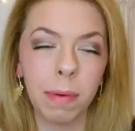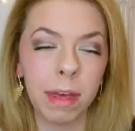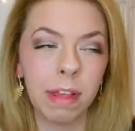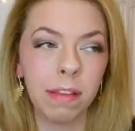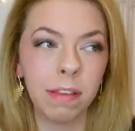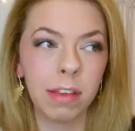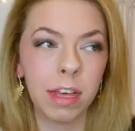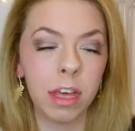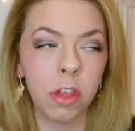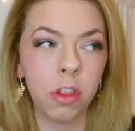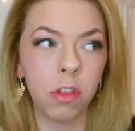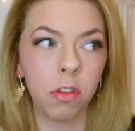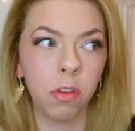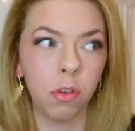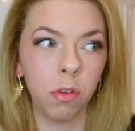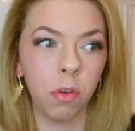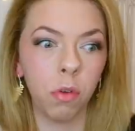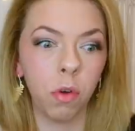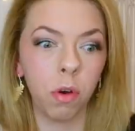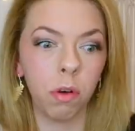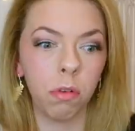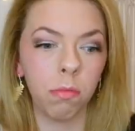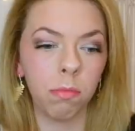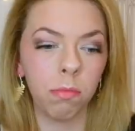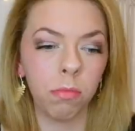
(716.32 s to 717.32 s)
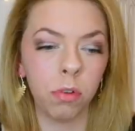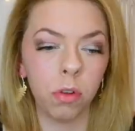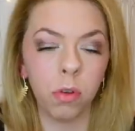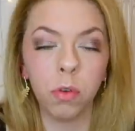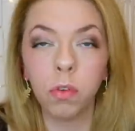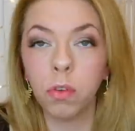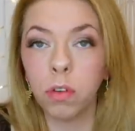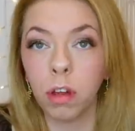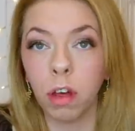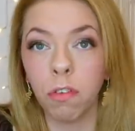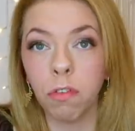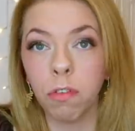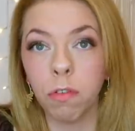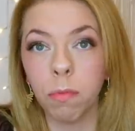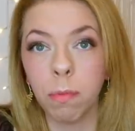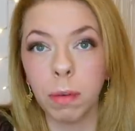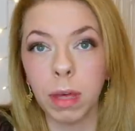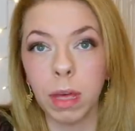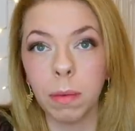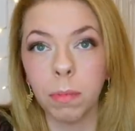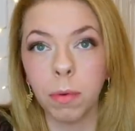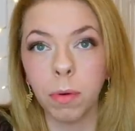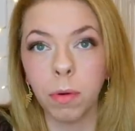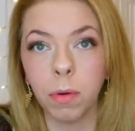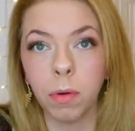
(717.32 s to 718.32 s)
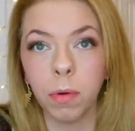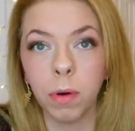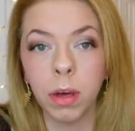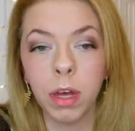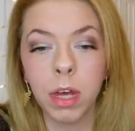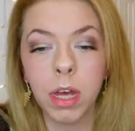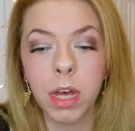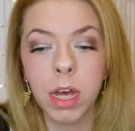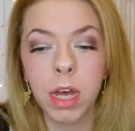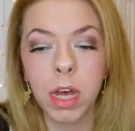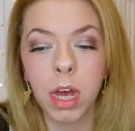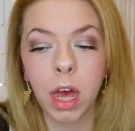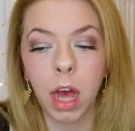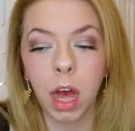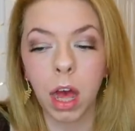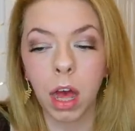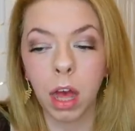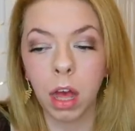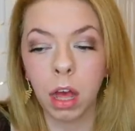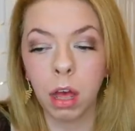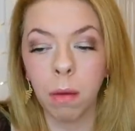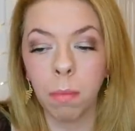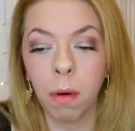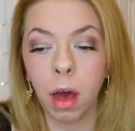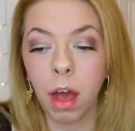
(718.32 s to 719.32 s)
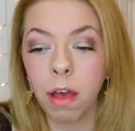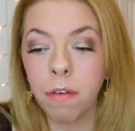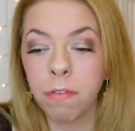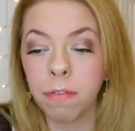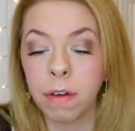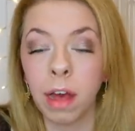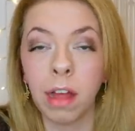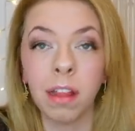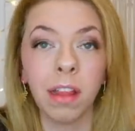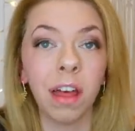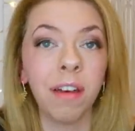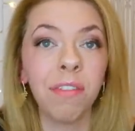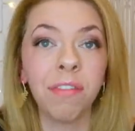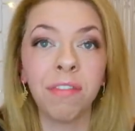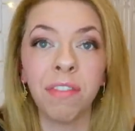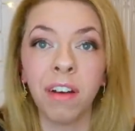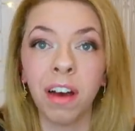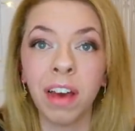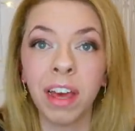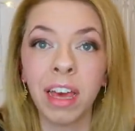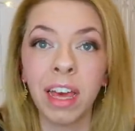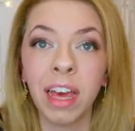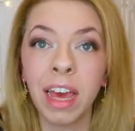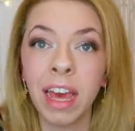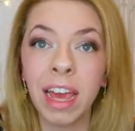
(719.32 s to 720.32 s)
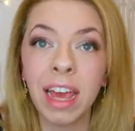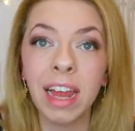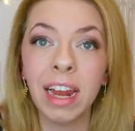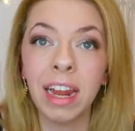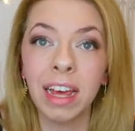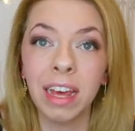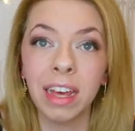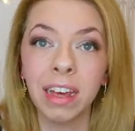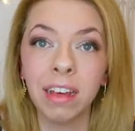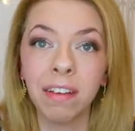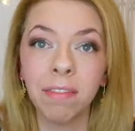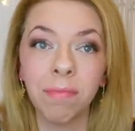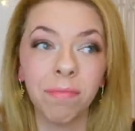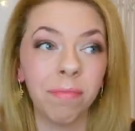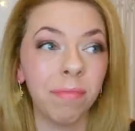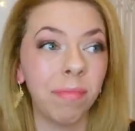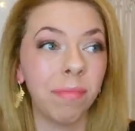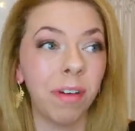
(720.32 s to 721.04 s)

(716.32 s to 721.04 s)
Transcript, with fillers: Basically just not do stuff with people. Um, I found that fucking healing,